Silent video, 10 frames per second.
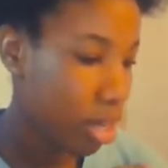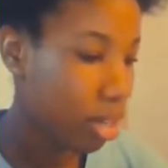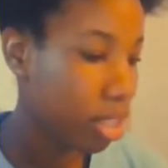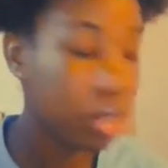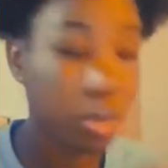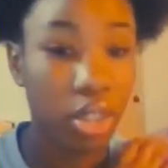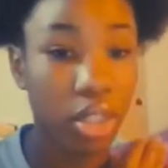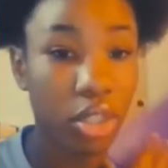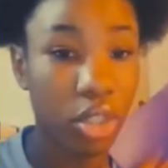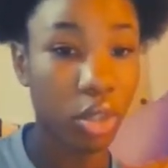These were the
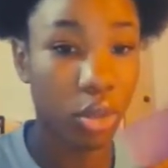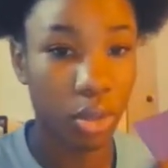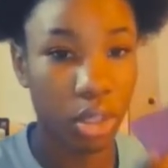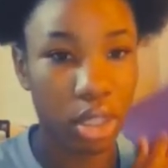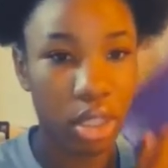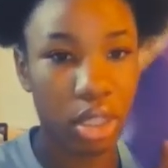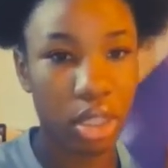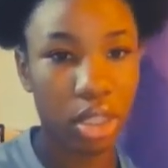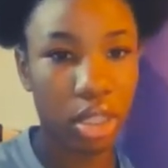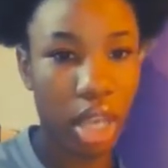
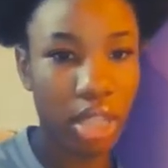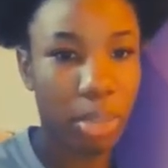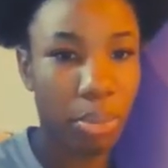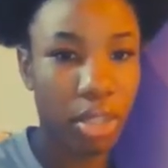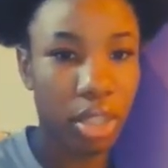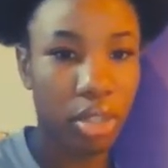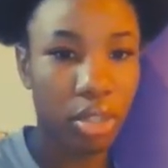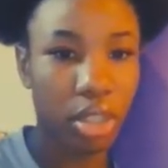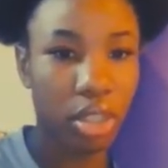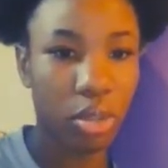notes. I separate the
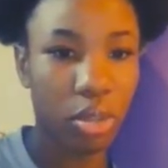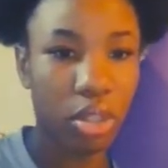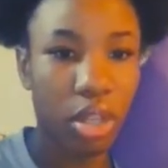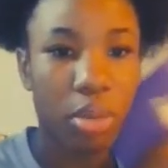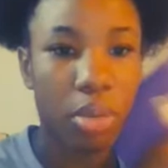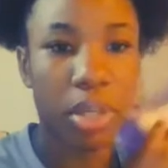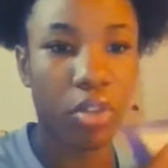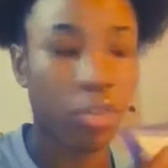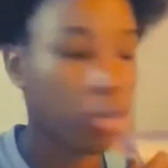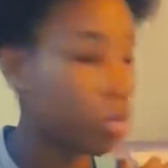notes into a little
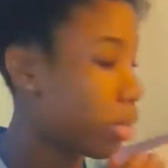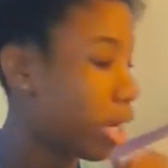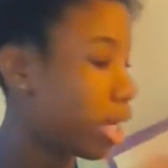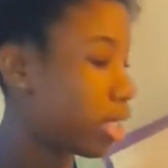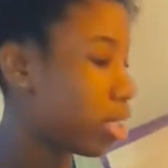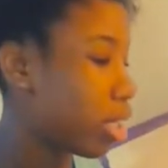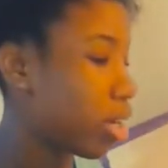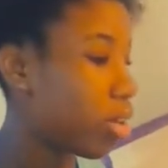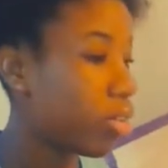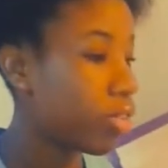folder by
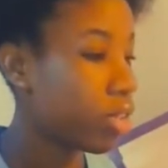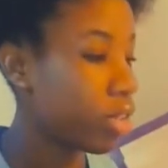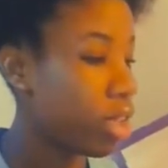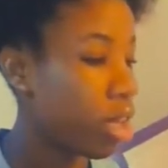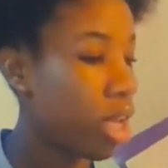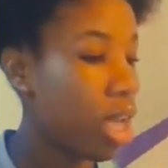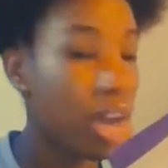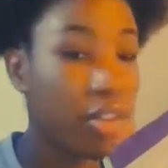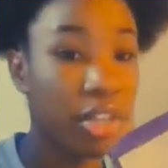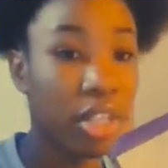itself.
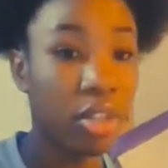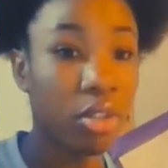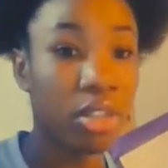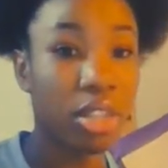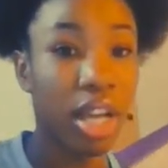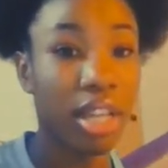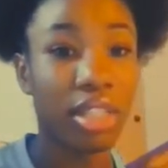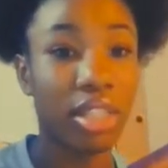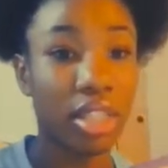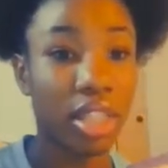Every notes that I
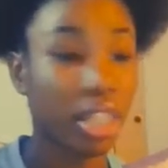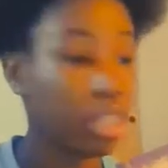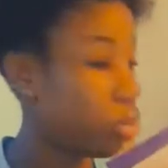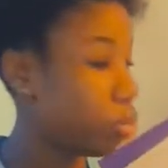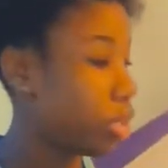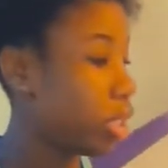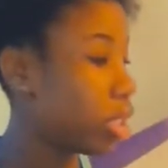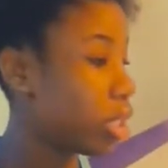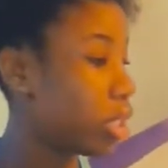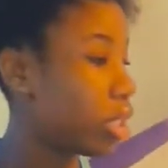took each week,
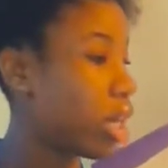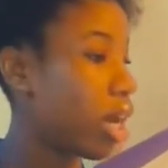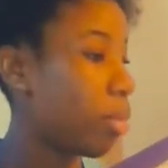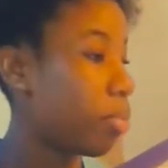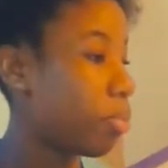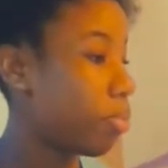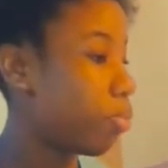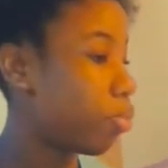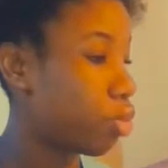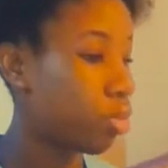I've
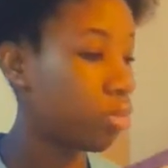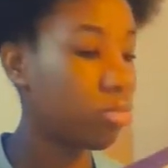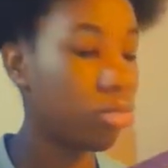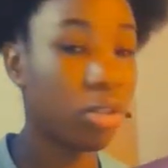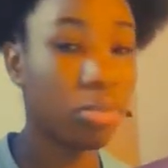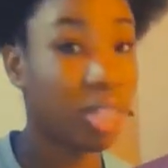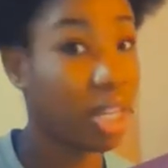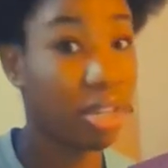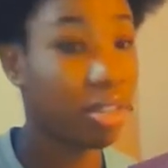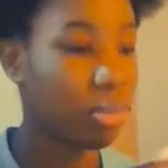written
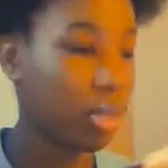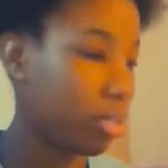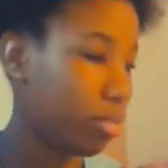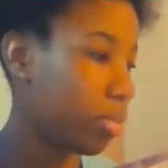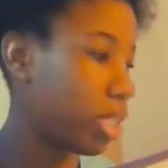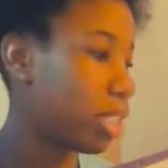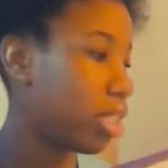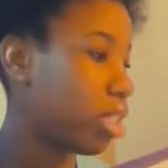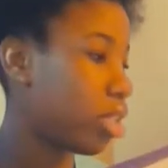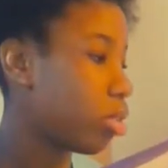down.
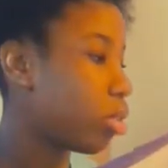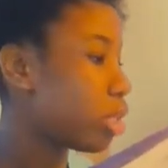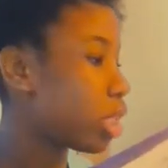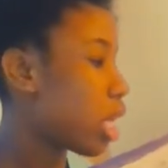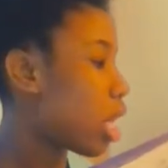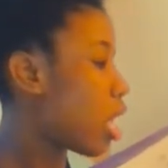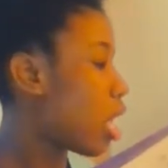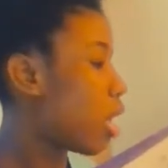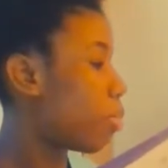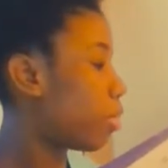Basically their notes,
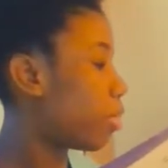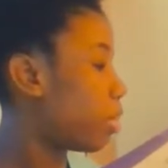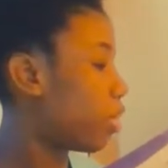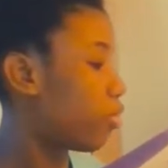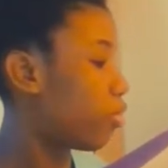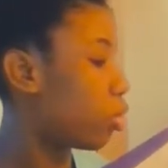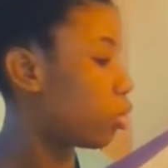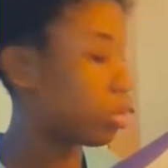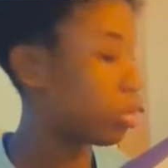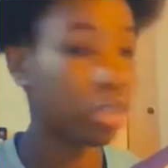and put them in a folder.